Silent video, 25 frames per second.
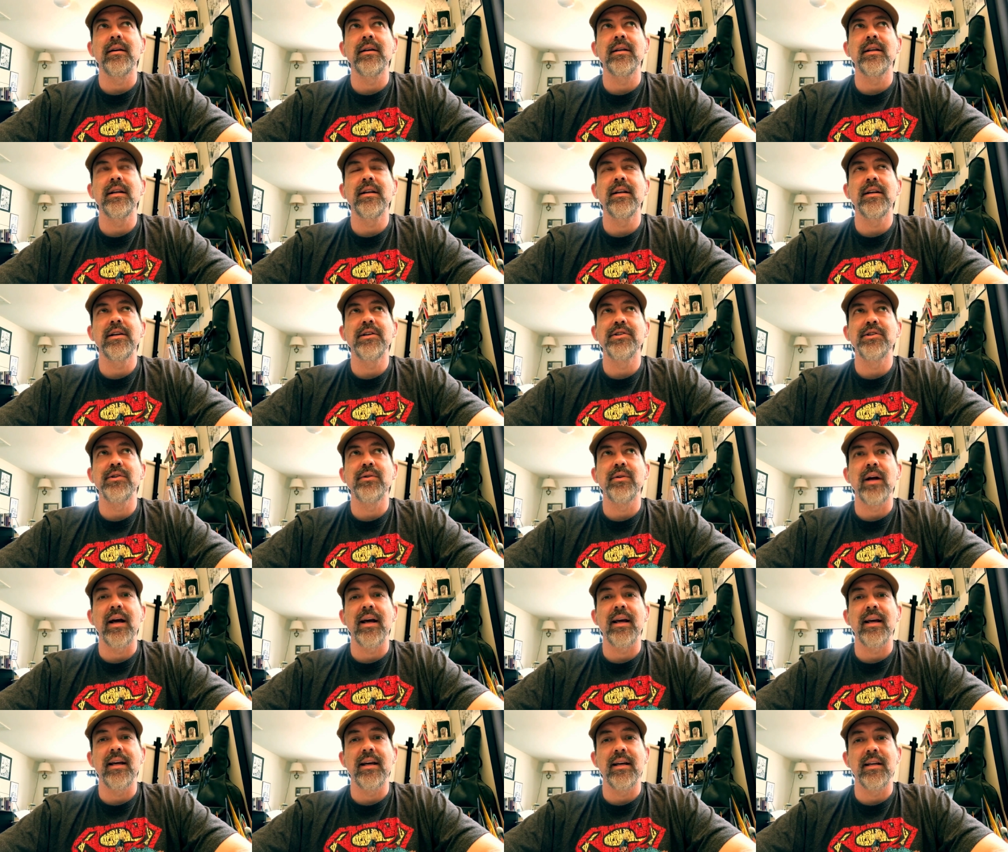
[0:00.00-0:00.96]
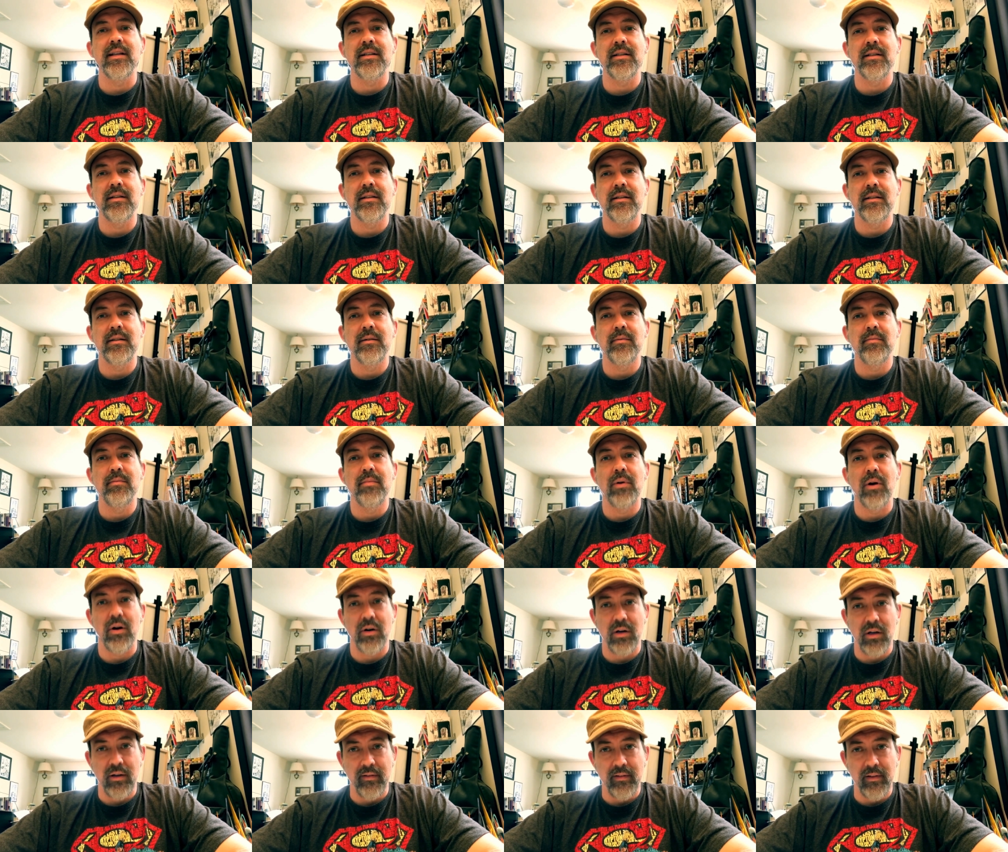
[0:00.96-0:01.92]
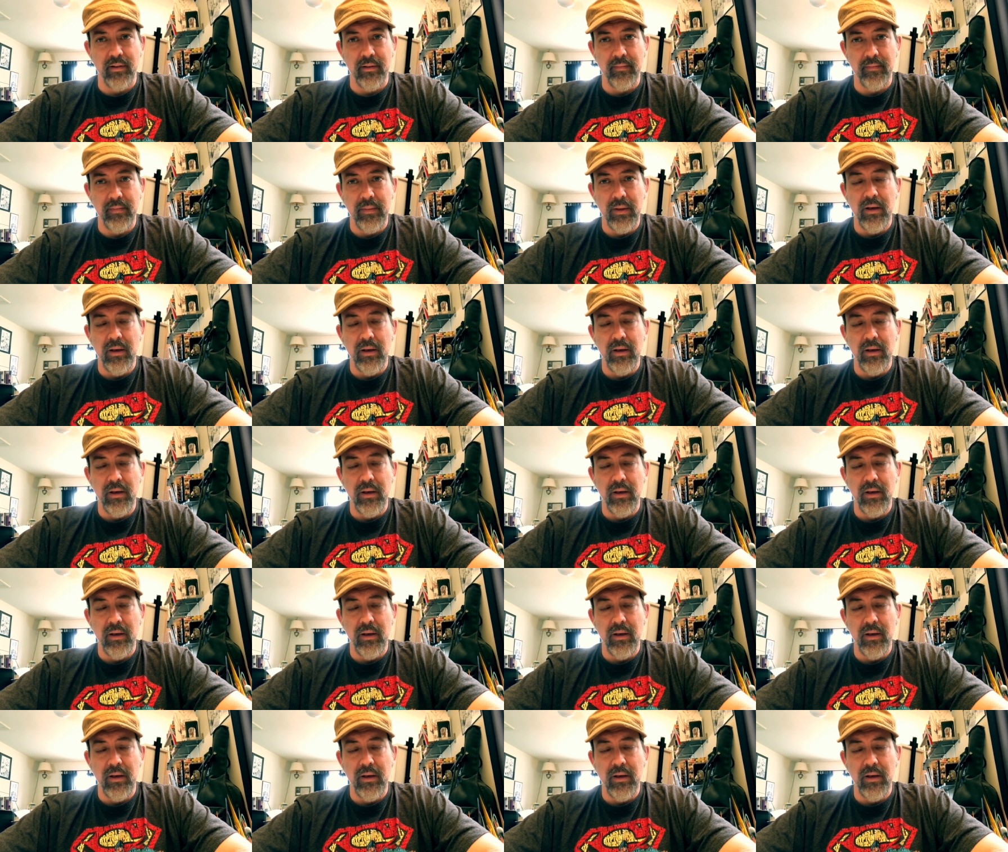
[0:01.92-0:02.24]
He did an issue and I inked part of it.